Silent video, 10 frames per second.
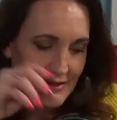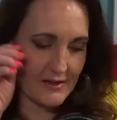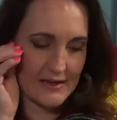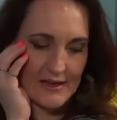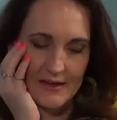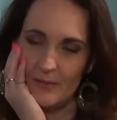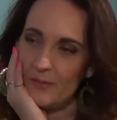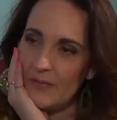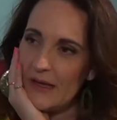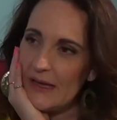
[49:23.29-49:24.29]
looking at
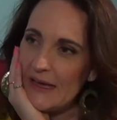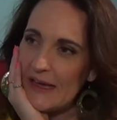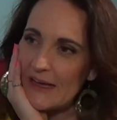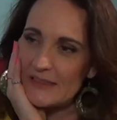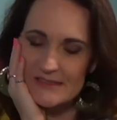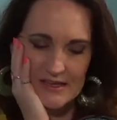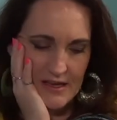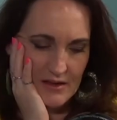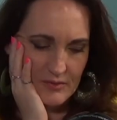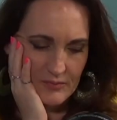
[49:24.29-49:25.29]
him and
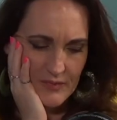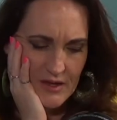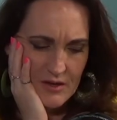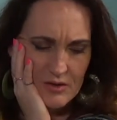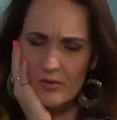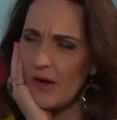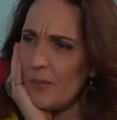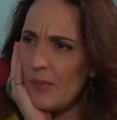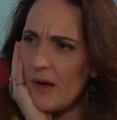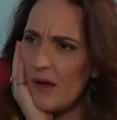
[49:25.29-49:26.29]
saying,
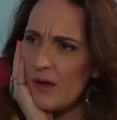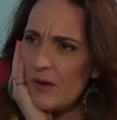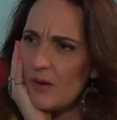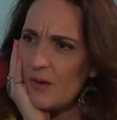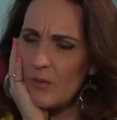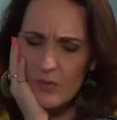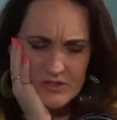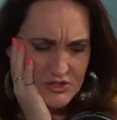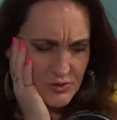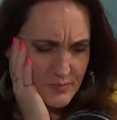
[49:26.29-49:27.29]
Grandpa,
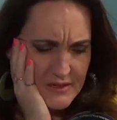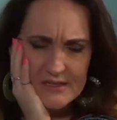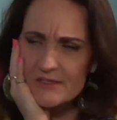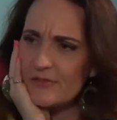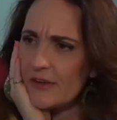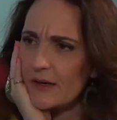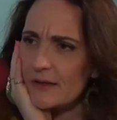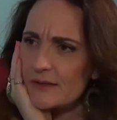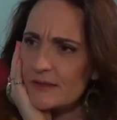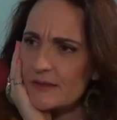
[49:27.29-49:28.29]
what's your biggest
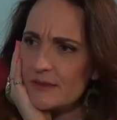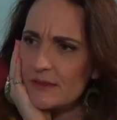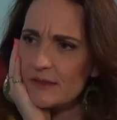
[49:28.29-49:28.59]
fears?